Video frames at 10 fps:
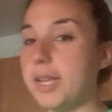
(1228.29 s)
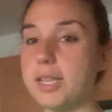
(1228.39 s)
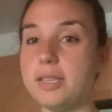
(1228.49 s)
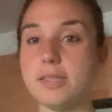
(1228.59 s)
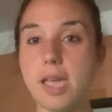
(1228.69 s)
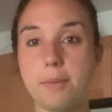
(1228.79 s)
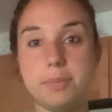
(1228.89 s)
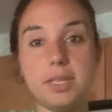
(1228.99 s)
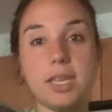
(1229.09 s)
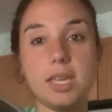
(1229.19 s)
is
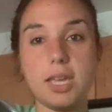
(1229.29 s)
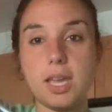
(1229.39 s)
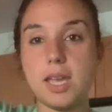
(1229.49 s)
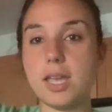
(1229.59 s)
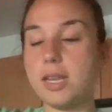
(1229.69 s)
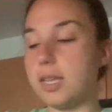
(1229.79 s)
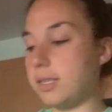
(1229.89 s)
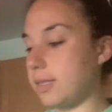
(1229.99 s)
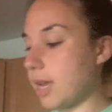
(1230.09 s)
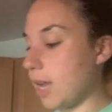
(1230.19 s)
empty, and
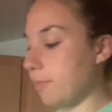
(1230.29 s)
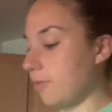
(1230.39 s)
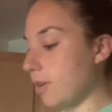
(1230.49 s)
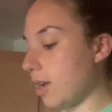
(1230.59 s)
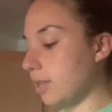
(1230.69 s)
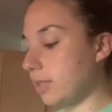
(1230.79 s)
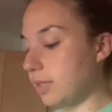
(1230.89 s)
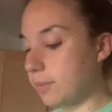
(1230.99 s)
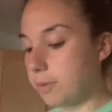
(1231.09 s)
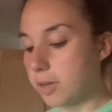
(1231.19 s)
it's time for us
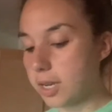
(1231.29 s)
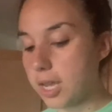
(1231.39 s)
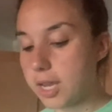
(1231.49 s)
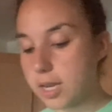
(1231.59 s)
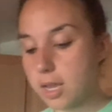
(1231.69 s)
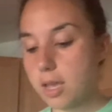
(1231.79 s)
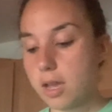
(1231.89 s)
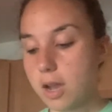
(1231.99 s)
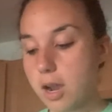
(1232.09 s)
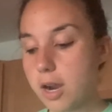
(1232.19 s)
to put in
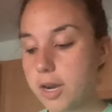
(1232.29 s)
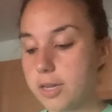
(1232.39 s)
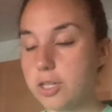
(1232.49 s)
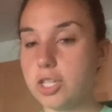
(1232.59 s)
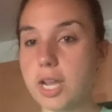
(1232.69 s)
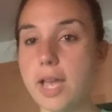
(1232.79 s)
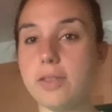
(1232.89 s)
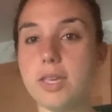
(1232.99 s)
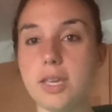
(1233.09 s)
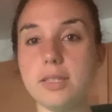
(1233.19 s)
our
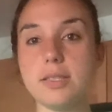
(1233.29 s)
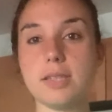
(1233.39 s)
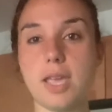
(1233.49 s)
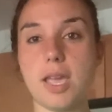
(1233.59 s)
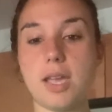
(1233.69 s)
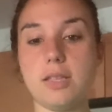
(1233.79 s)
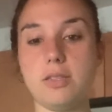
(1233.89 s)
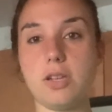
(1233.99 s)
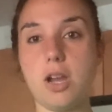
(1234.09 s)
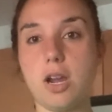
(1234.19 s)
shallots
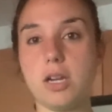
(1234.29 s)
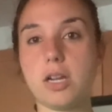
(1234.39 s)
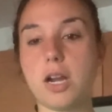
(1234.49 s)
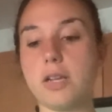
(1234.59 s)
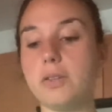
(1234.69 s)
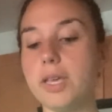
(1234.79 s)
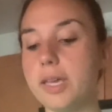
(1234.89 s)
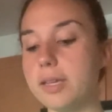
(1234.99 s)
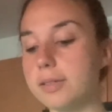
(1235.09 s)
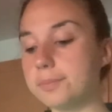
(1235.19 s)
and our
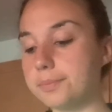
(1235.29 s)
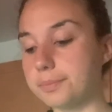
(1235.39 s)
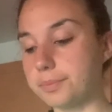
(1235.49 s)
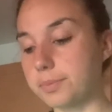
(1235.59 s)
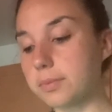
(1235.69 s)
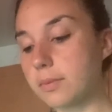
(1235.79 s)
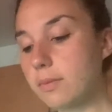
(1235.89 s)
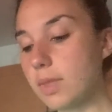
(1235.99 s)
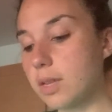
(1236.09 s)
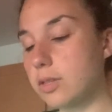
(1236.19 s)
garlic.
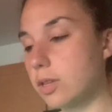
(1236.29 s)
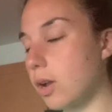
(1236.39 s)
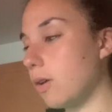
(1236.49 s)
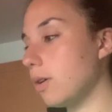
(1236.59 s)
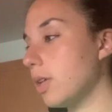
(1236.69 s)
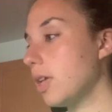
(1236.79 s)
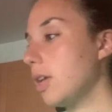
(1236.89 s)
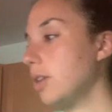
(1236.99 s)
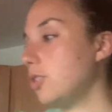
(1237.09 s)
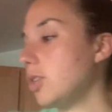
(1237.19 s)
So
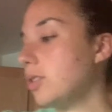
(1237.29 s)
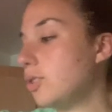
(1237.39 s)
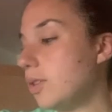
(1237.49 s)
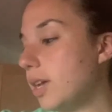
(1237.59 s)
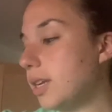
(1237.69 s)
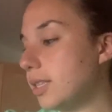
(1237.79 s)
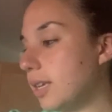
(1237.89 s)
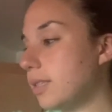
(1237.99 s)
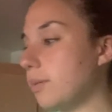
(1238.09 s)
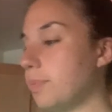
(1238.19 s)
just so that it
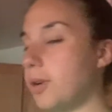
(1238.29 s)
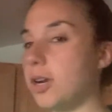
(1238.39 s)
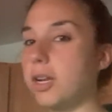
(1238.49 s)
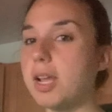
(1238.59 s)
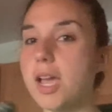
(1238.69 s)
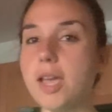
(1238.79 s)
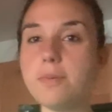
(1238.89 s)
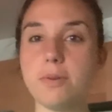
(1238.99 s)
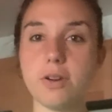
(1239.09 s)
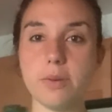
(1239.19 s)
doesn't burn, I
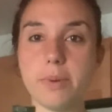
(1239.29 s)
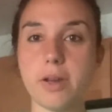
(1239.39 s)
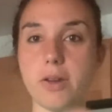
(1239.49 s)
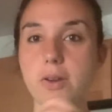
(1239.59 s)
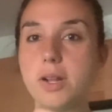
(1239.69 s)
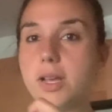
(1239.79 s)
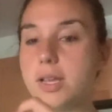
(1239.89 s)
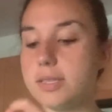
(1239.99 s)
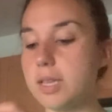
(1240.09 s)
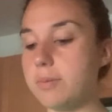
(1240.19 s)
pour about
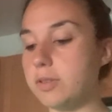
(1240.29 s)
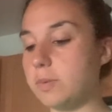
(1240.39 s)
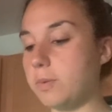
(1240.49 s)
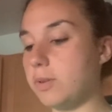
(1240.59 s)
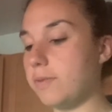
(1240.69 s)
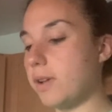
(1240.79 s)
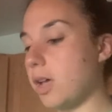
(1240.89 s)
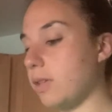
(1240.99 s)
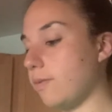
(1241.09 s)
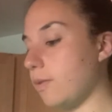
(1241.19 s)
a tablespoon of
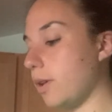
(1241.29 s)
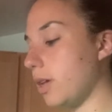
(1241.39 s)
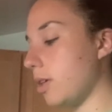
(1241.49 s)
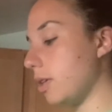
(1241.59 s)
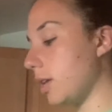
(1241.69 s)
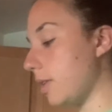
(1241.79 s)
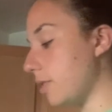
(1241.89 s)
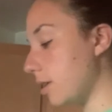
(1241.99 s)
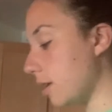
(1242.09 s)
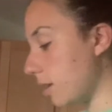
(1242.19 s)
olive oil
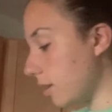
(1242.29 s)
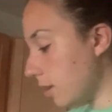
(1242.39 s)
in the